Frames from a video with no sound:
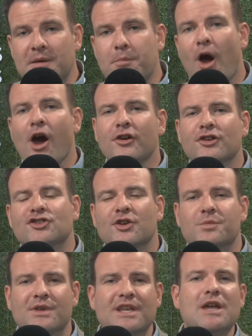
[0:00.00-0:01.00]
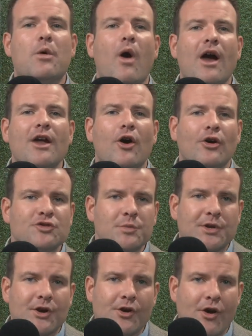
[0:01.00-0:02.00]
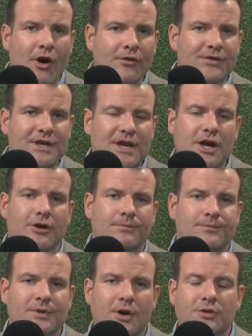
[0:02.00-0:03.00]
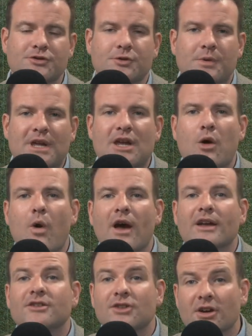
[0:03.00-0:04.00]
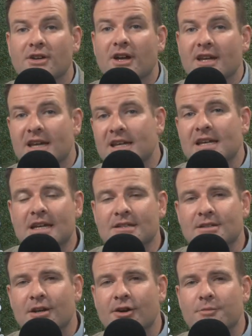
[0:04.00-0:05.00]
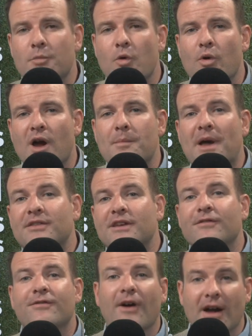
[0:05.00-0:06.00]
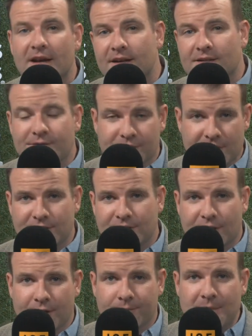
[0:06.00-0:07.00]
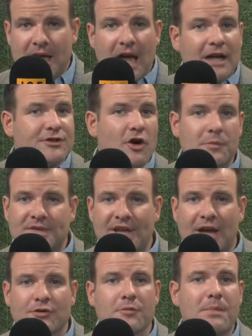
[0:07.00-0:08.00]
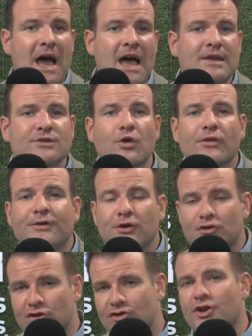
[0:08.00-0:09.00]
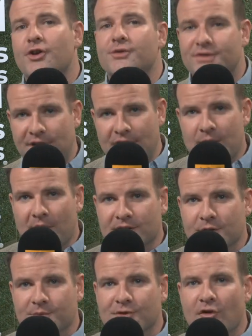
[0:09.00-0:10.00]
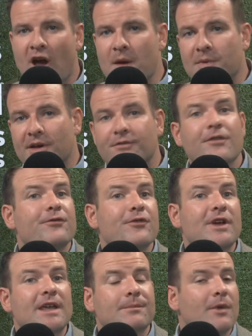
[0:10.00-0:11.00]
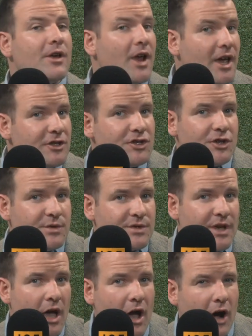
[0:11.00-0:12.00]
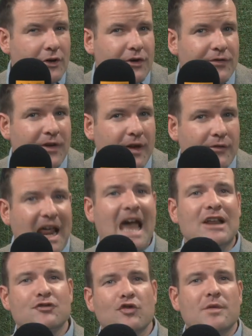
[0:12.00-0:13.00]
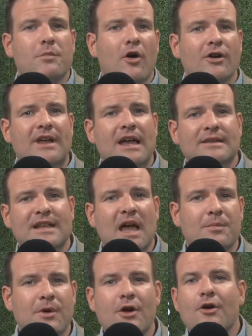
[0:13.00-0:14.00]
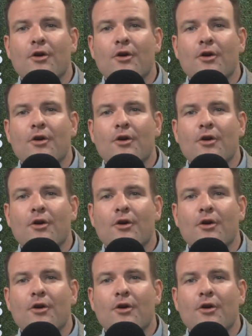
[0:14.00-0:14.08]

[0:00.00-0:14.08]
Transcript: in partnership with EY Entrepreneur of the Year. Go to eoy.ie to learn more about the finalists for this year. And don't miss out on past or future shows by subscribing for free on iTunes, on your favourite Android podcast app,